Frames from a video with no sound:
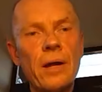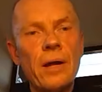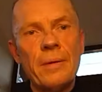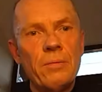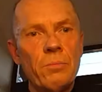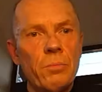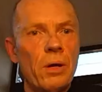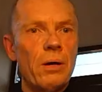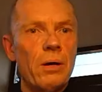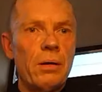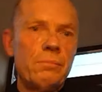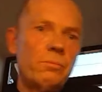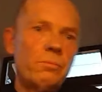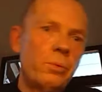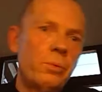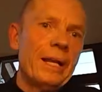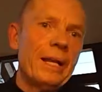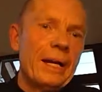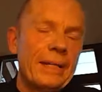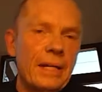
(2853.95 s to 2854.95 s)
I mean, we're,
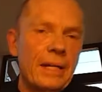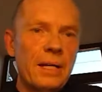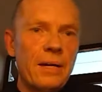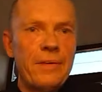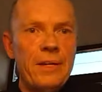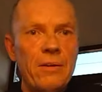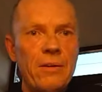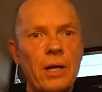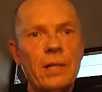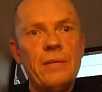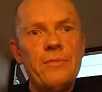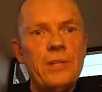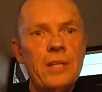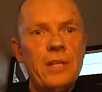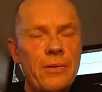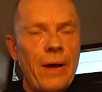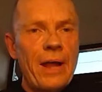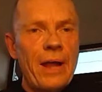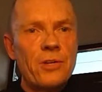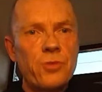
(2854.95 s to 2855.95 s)
we're lucky enough here. I live near
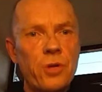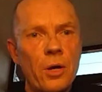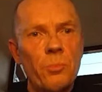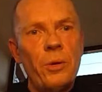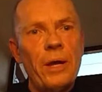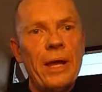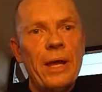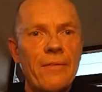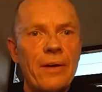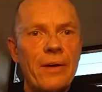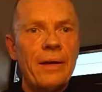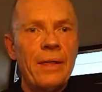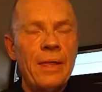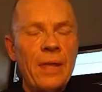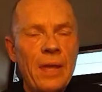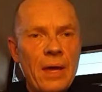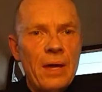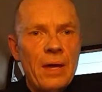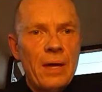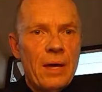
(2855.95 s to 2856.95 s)
to Antwerp. We have a
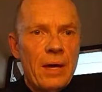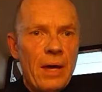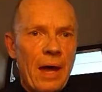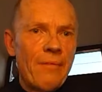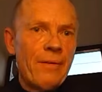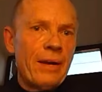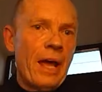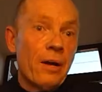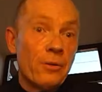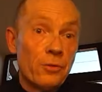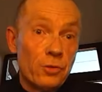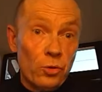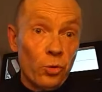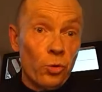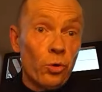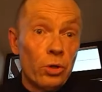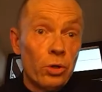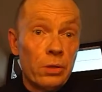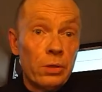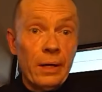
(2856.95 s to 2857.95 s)
have an
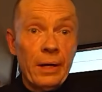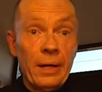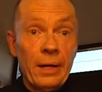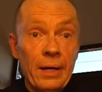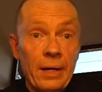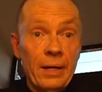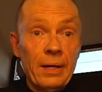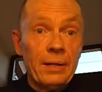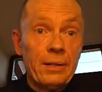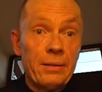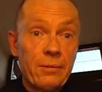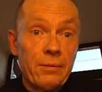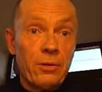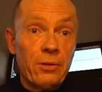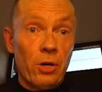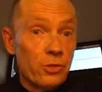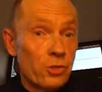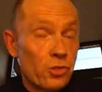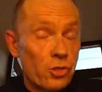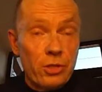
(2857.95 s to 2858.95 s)
outdoor uh,
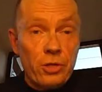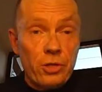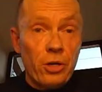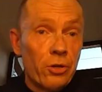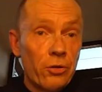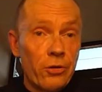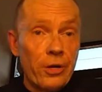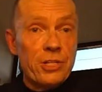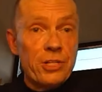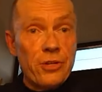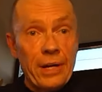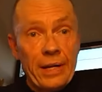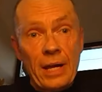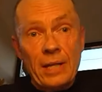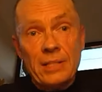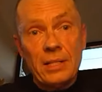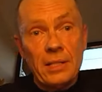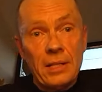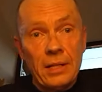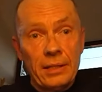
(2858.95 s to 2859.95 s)
con concrete track,
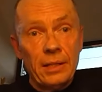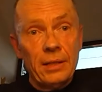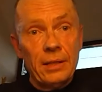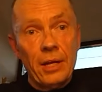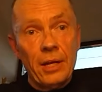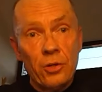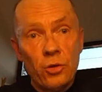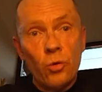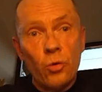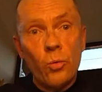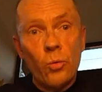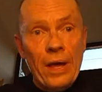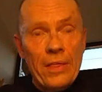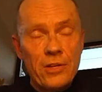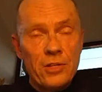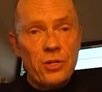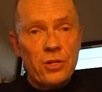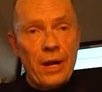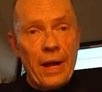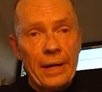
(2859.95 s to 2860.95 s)
actually, like like an
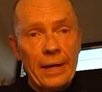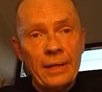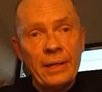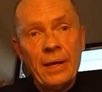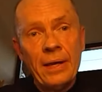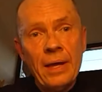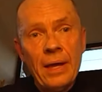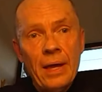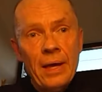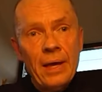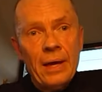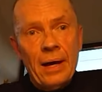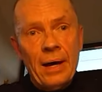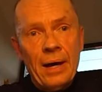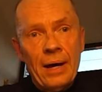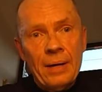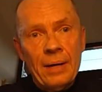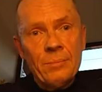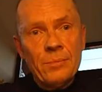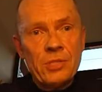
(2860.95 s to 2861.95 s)
all-weather track.
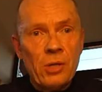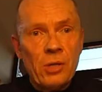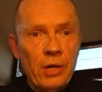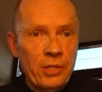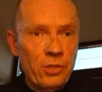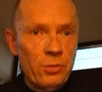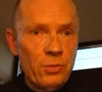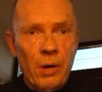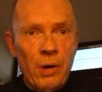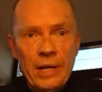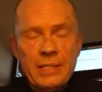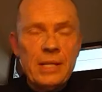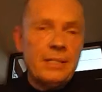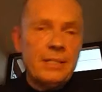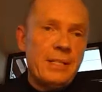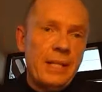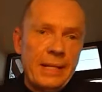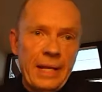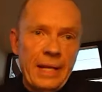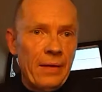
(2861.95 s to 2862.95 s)
Um, so I do my
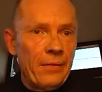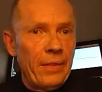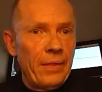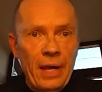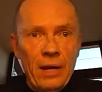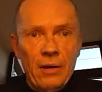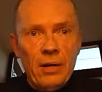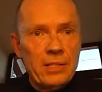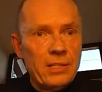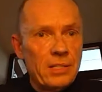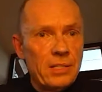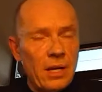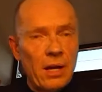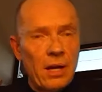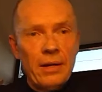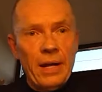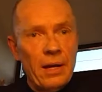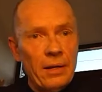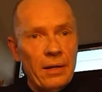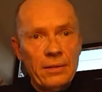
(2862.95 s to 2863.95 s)
testing down there. I just go
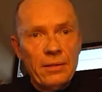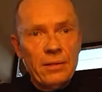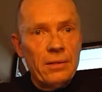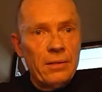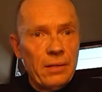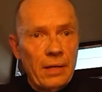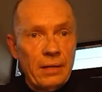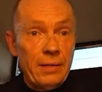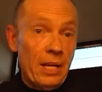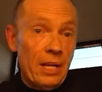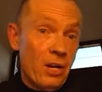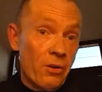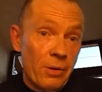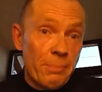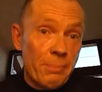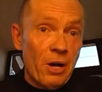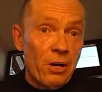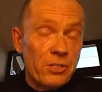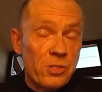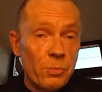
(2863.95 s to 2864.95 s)
down the, and here in
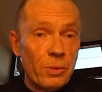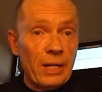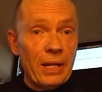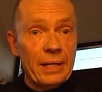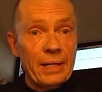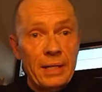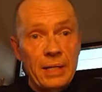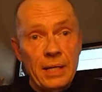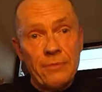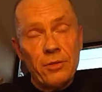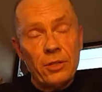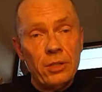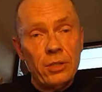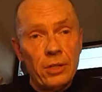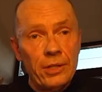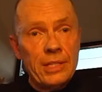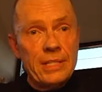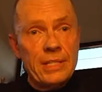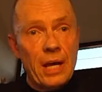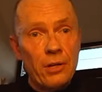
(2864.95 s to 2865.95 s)
Belgium, we're lucky enough on a lot
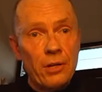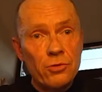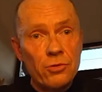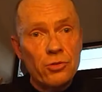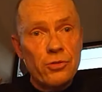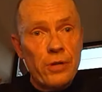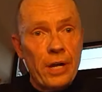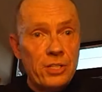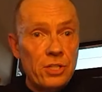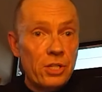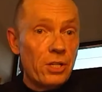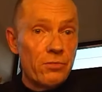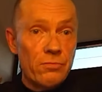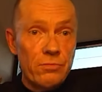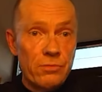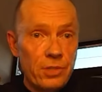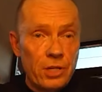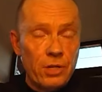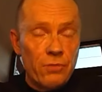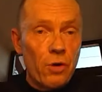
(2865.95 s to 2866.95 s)
of these outdoor tracks you can
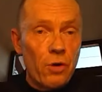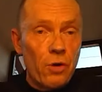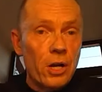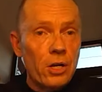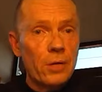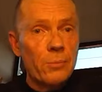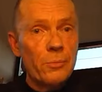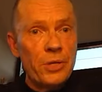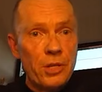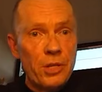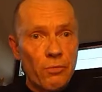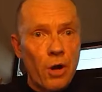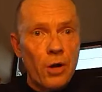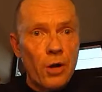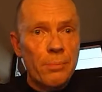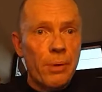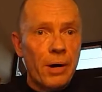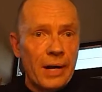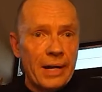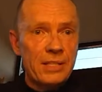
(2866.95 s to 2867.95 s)
you can ride on with your road
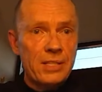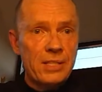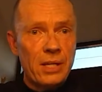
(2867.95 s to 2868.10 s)
bike.